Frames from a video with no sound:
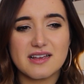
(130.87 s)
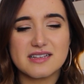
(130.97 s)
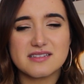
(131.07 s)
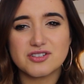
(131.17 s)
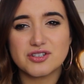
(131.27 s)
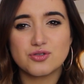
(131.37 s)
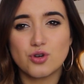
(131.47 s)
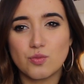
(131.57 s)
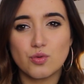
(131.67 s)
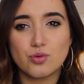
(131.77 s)
is such a
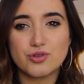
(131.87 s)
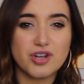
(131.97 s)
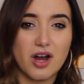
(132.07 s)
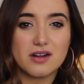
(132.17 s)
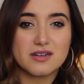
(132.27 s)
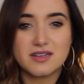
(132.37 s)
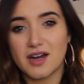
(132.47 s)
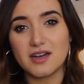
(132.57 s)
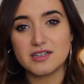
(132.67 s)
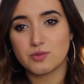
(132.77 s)
normal dark
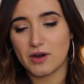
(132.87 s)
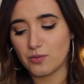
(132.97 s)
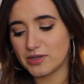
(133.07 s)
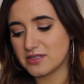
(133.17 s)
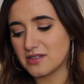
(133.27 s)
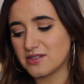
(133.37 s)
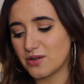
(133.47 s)
colour to wear in winter,